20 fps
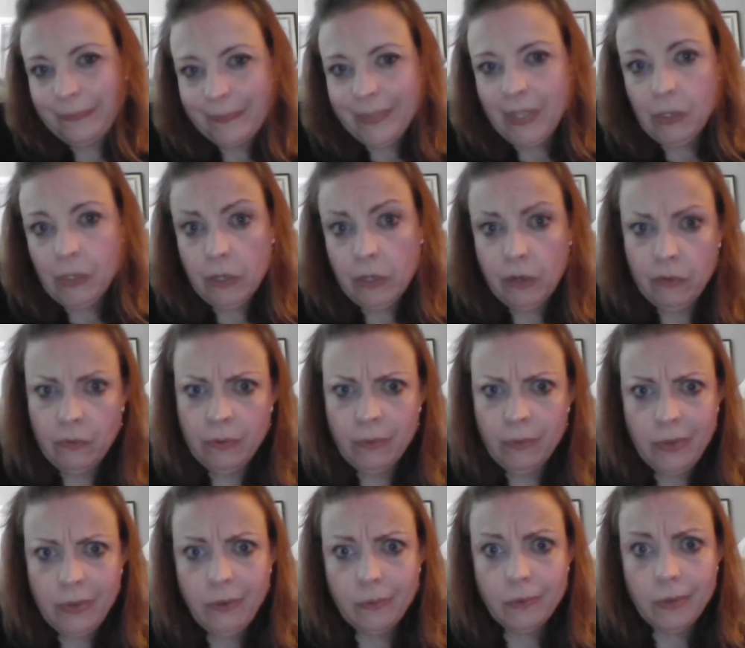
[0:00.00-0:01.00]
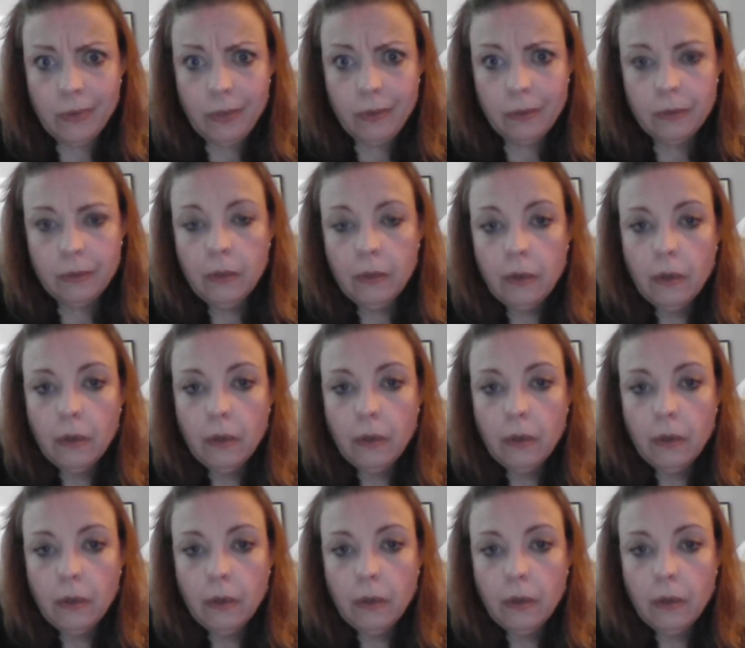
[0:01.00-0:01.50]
It's hard for me to read.